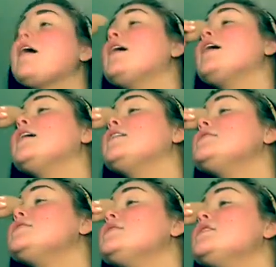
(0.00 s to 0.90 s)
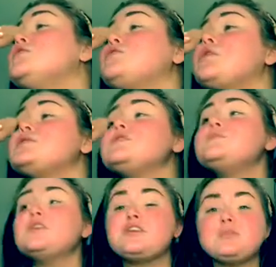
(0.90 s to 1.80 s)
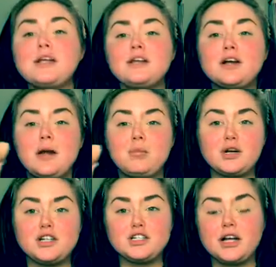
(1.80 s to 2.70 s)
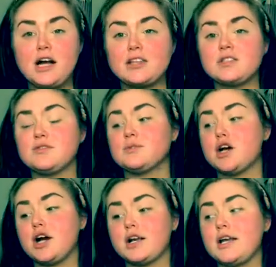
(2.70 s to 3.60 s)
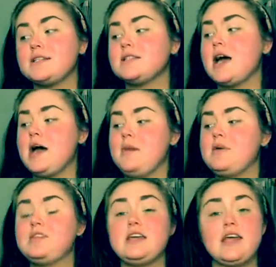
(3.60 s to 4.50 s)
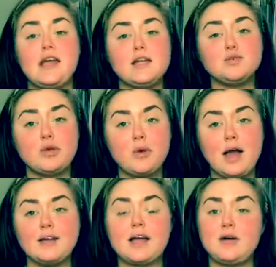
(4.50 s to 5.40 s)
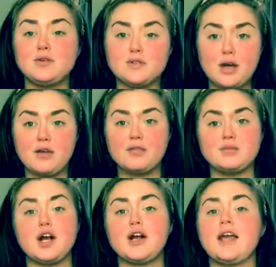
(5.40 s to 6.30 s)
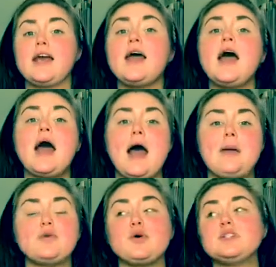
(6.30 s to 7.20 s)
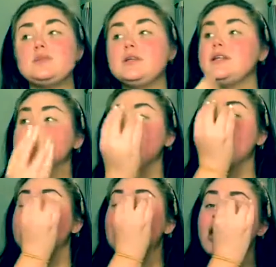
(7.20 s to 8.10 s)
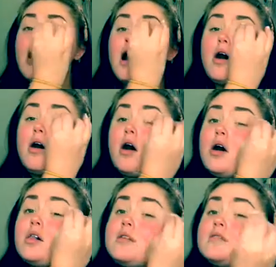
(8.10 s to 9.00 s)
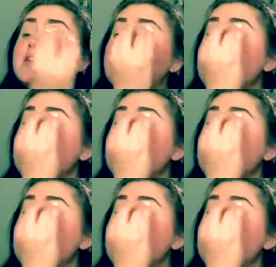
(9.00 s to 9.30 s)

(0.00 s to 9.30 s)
It is the grossest beauty blender. I'm pretty sure I got this from Target. The Age Rewind I also got from Target. I'm going to be listing all of the